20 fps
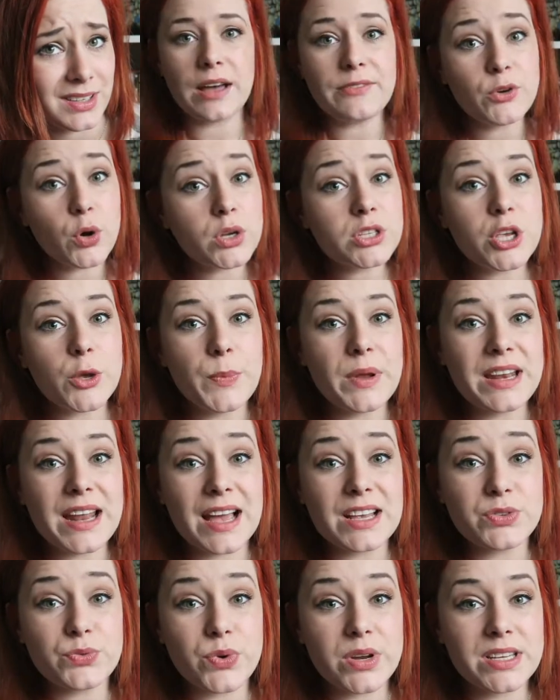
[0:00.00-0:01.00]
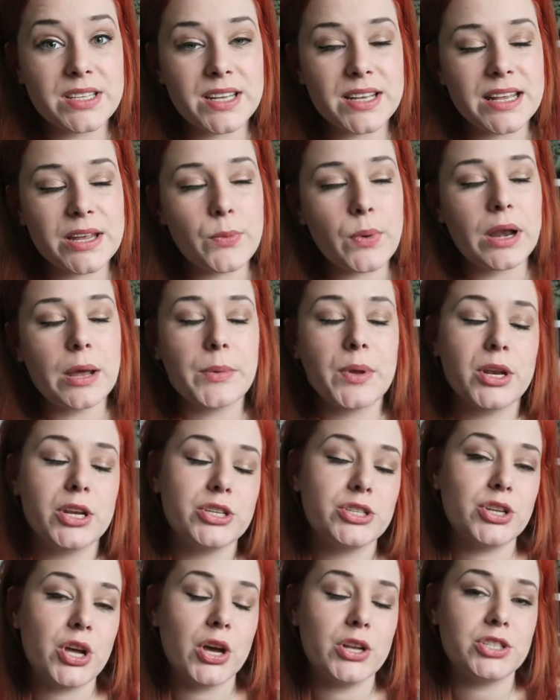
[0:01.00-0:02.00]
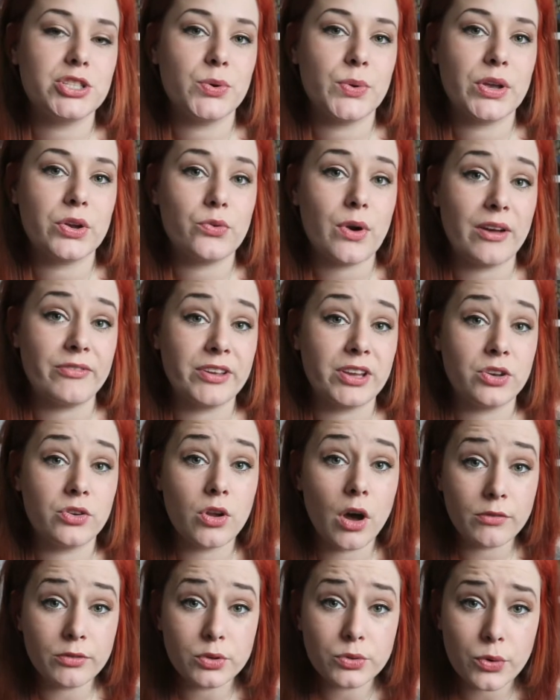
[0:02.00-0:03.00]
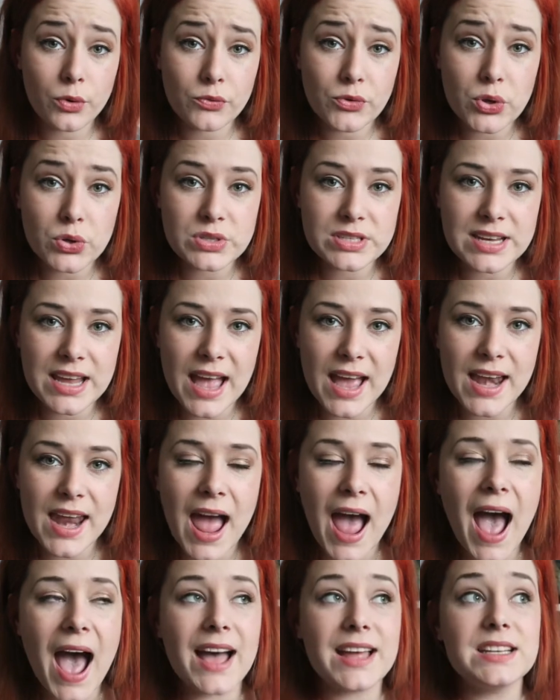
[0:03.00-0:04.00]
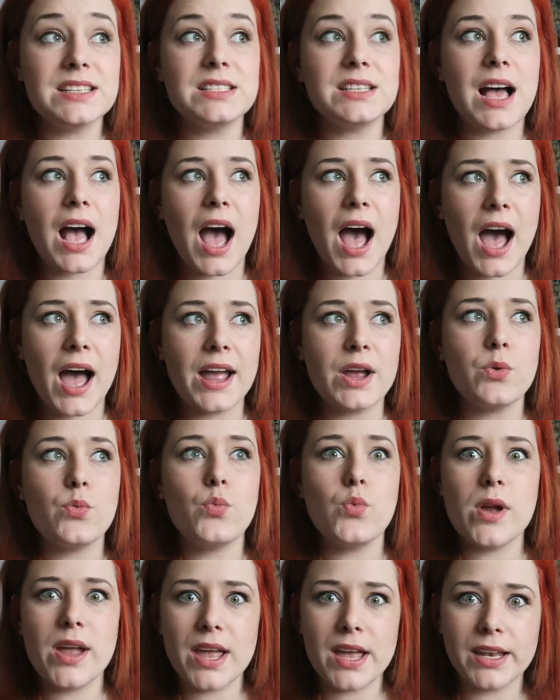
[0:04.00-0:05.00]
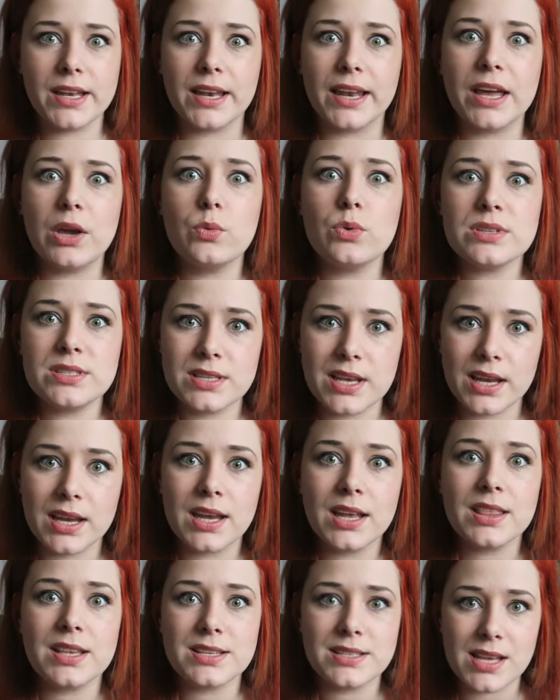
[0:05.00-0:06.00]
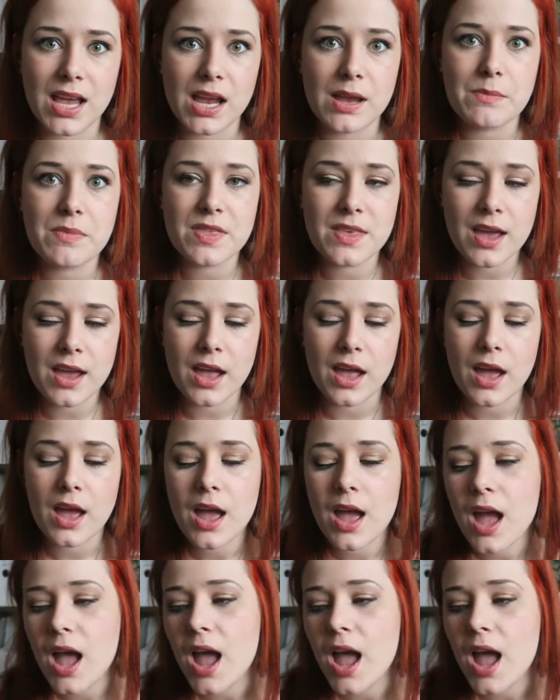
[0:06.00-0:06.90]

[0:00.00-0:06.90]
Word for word: I've also been asked recently when I'm going to start doing graphic novel reviews again, and I weirdly was thinking the same thing.